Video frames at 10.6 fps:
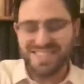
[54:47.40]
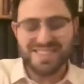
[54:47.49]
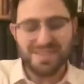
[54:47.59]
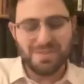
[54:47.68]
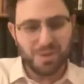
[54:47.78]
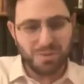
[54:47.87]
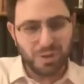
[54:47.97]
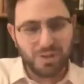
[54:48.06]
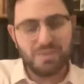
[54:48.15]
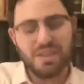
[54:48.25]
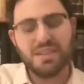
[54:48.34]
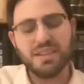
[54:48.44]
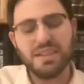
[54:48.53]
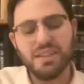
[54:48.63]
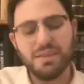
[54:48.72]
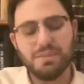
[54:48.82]
says in the Moreh that
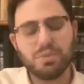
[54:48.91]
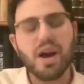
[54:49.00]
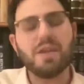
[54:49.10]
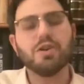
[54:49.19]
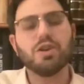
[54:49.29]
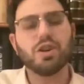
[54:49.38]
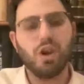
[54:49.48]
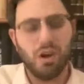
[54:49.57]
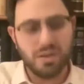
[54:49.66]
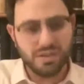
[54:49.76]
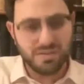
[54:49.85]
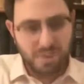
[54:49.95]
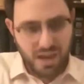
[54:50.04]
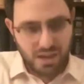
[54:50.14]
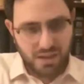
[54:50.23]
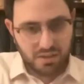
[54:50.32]
the primary cause of
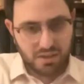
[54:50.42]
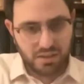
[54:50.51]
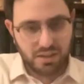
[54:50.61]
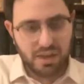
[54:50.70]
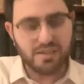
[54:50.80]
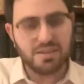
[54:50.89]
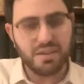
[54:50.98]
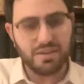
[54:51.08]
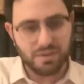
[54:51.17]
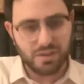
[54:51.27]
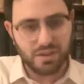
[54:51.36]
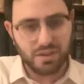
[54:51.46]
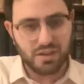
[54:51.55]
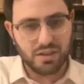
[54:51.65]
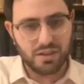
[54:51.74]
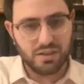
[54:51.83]
pain and suffering
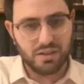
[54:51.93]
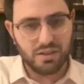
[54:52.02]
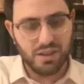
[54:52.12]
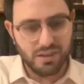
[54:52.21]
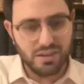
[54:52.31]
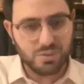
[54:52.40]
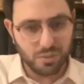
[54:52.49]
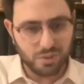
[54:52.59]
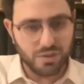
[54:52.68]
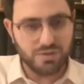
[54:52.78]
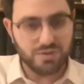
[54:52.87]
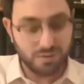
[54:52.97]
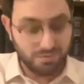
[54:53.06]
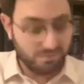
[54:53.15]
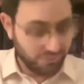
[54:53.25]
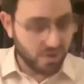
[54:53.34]
in this world
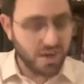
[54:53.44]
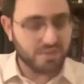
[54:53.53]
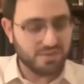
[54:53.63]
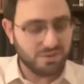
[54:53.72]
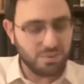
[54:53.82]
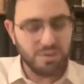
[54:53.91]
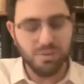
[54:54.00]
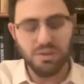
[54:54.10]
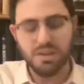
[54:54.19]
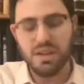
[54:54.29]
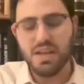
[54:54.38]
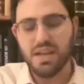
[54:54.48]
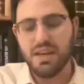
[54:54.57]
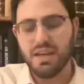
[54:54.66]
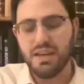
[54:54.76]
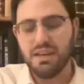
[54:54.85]
for for us for people
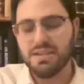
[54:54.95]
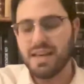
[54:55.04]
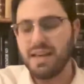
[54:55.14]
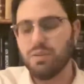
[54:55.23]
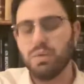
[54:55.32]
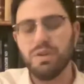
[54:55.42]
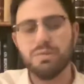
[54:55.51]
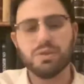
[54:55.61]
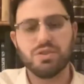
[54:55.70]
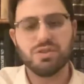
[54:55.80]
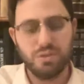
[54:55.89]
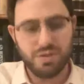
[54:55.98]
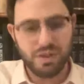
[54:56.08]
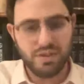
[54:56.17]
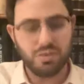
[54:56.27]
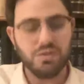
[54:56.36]
is that we pursue
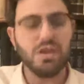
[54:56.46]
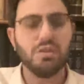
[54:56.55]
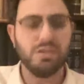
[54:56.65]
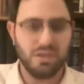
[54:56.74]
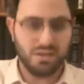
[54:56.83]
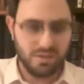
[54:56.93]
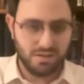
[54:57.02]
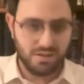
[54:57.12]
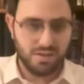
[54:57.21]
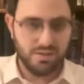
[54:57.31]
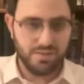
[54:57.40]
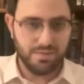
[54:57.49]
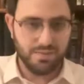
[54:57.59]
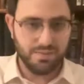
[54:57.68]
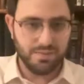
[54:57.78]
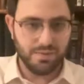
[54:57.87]
things we don't need.
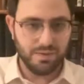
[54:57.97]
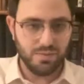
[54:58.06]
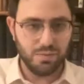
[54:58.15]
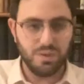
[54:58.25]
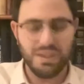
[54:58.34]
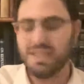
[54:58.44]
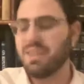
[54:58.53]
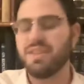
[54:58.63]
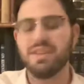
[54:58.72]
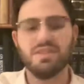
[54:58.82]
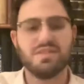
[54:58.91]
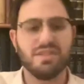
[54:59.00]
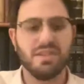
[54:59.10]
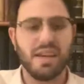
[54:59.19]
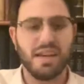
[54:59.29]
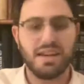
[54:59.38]
We get things
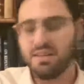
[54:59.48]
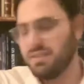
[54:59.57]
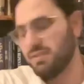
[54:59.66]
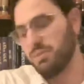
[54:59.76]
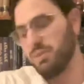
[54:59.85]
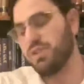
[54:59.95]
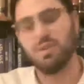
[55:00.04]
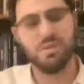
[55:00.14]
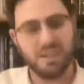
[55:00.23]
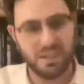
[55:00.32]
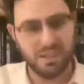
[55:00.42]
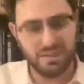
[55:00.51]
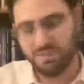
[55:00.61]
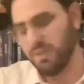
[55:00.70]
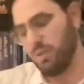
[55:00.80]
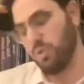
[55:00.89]
that we don't need,
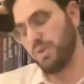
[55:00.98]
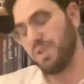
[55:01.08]
or we